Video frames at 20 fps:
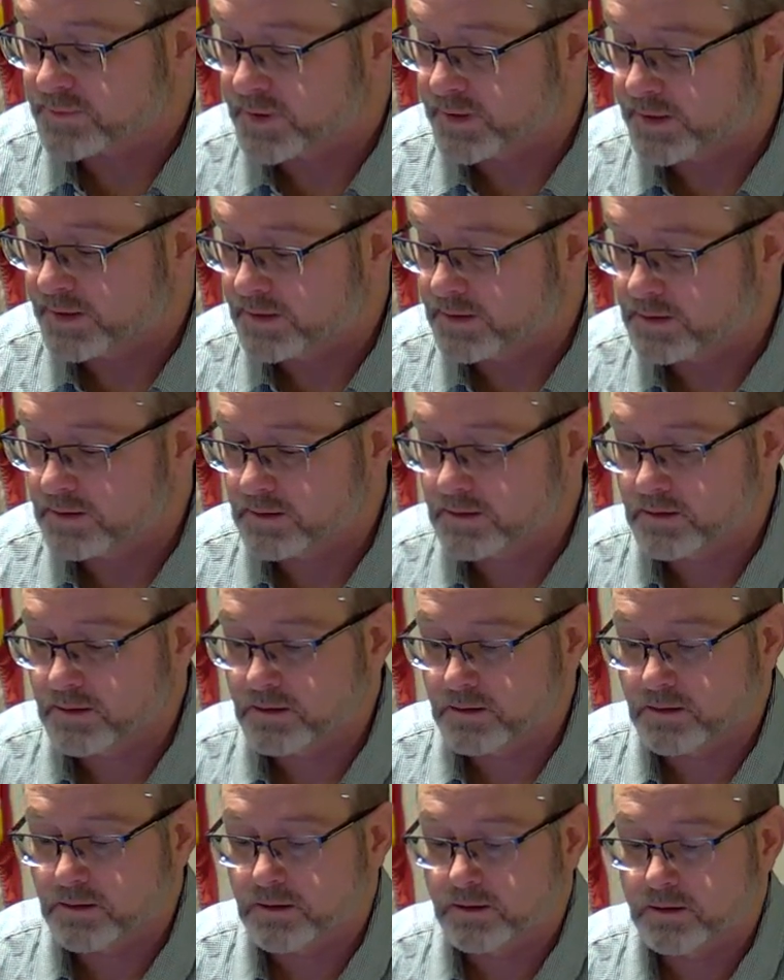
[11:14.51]
minute,
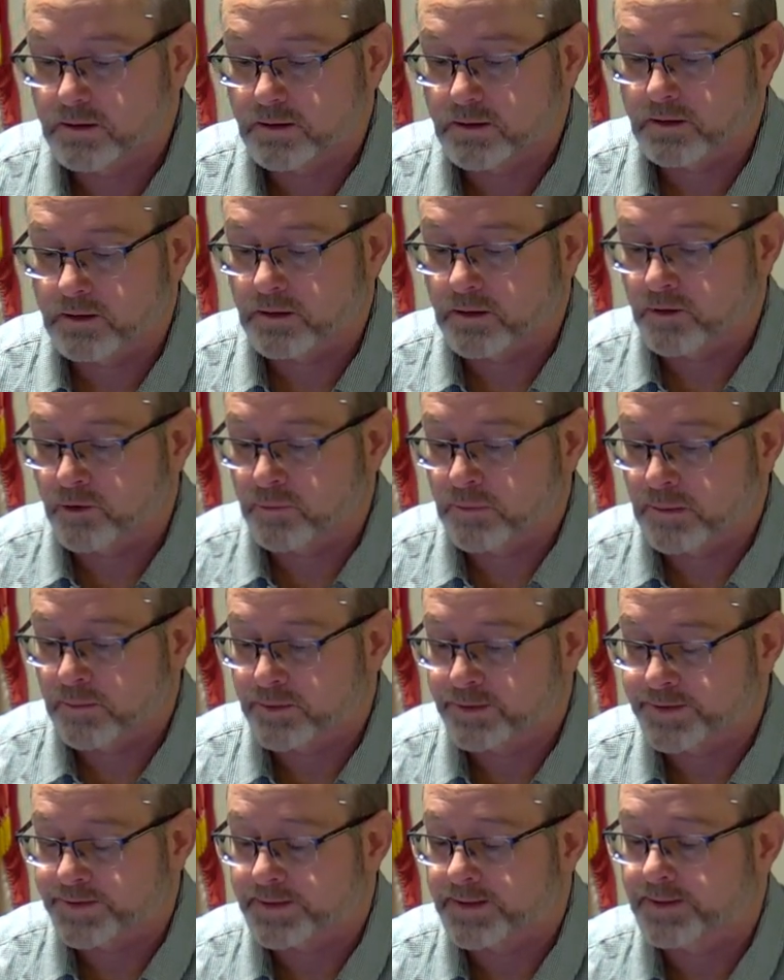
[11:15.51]
I
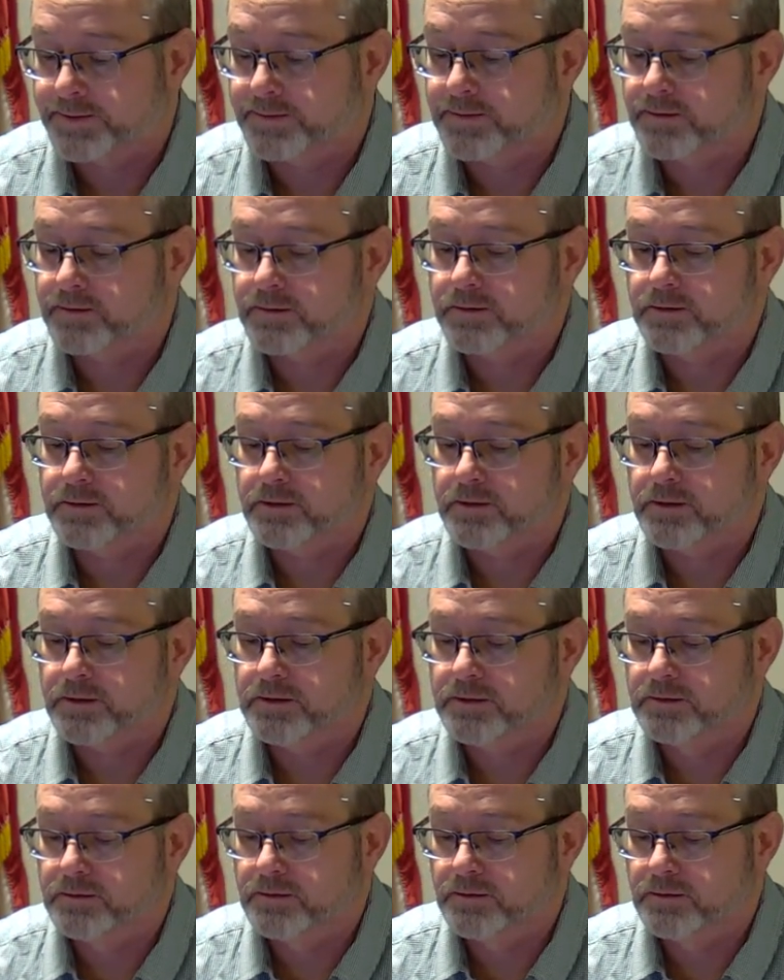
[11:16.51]
remember to get the uh,